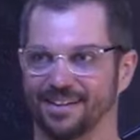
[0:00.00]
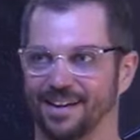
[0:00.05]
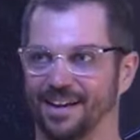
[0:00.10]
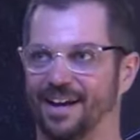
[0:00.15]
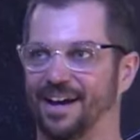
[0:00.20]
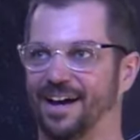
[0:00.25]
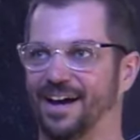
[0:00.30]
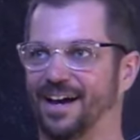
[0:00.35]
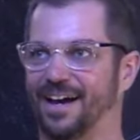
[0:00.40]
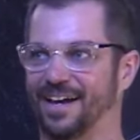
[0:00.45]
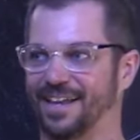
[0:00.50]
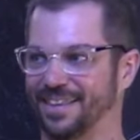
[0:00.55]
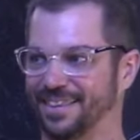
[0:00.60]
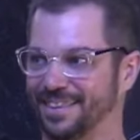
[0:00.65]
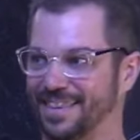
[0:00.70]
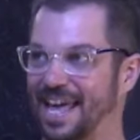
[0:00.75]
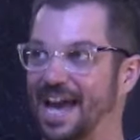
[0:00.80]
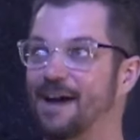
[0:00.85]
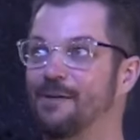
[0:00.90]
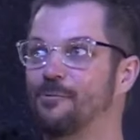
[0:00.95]
uh,
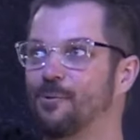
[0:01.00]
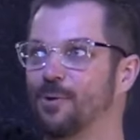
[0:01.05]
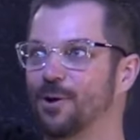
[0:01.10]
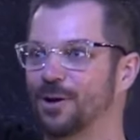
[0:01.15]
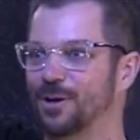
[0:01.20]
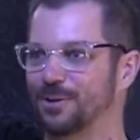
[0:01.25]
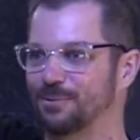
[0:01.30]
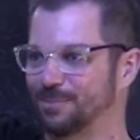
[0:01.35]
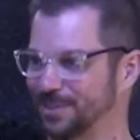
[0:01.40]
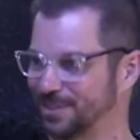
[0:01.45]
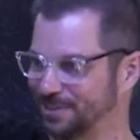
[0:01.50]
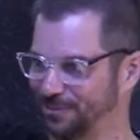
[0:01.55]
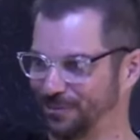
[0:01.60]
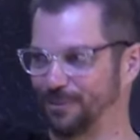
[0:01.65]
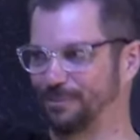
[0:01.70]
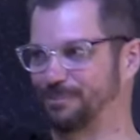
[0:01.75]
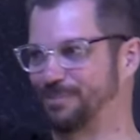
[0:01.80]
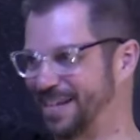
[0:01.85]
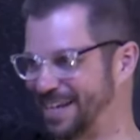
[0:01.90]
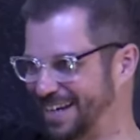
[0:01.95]
that word was for
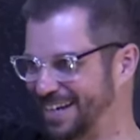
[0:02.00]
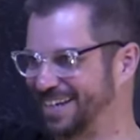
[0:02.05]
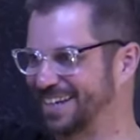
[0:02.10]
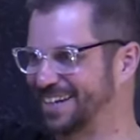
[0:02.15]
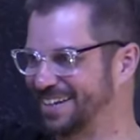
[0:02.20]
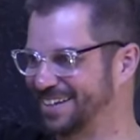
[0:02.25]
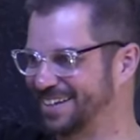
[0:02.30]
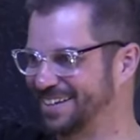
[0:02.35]
me